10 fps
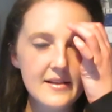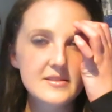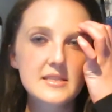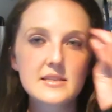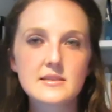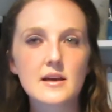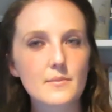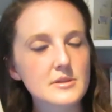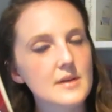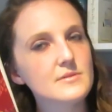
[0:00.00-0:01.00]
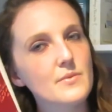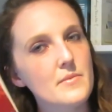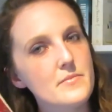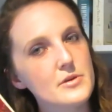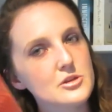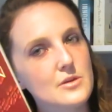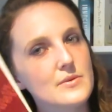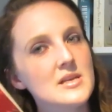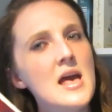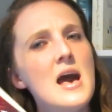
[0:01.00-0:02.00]
seen this a couple times by my
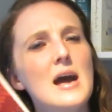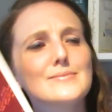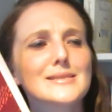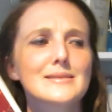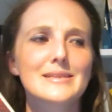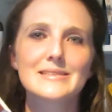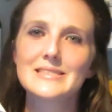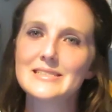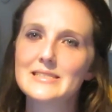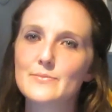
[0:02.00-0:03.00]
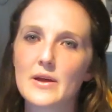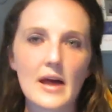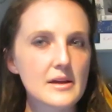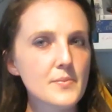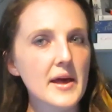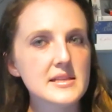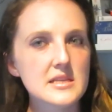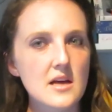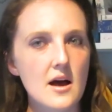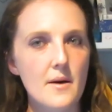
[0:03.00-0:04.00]
booktubers. I wasn't like, but I picked
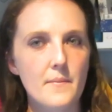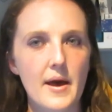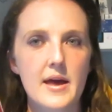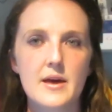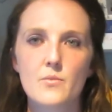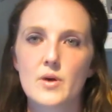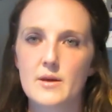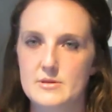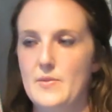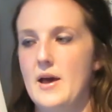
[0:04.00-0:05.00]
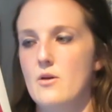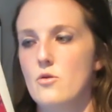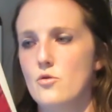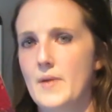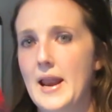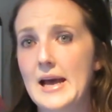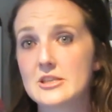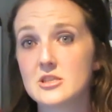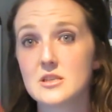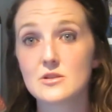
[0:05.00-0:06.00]
it up when I was back home, and it
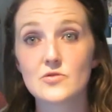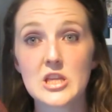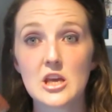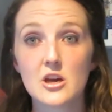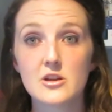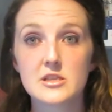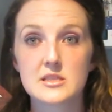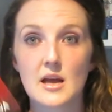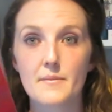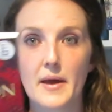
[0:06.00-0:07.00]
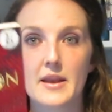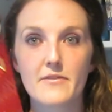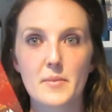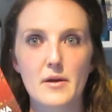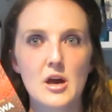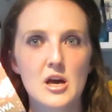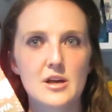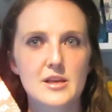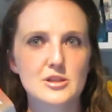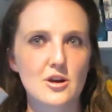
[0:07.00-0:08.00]
actually sounds really good. It's kind of about
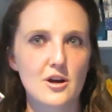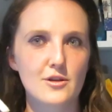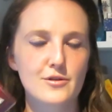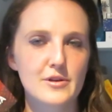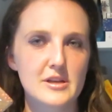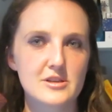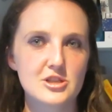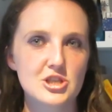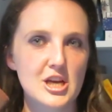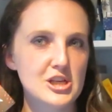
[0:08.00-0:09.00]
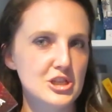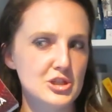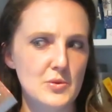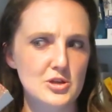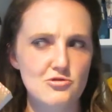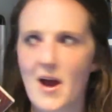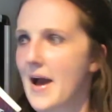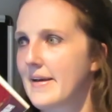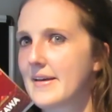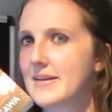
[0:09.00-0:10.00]
this girl who can change into a
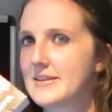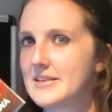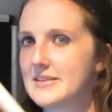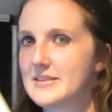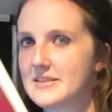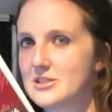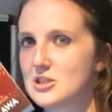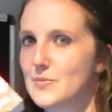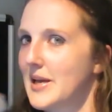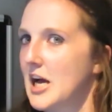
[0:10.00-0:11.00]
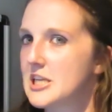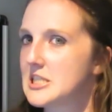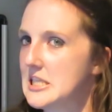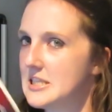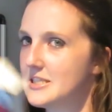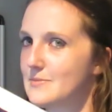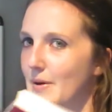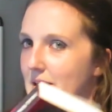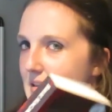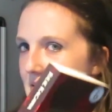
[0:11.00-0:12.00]
dragon, and she's being hunted
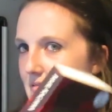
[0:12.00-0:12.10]
by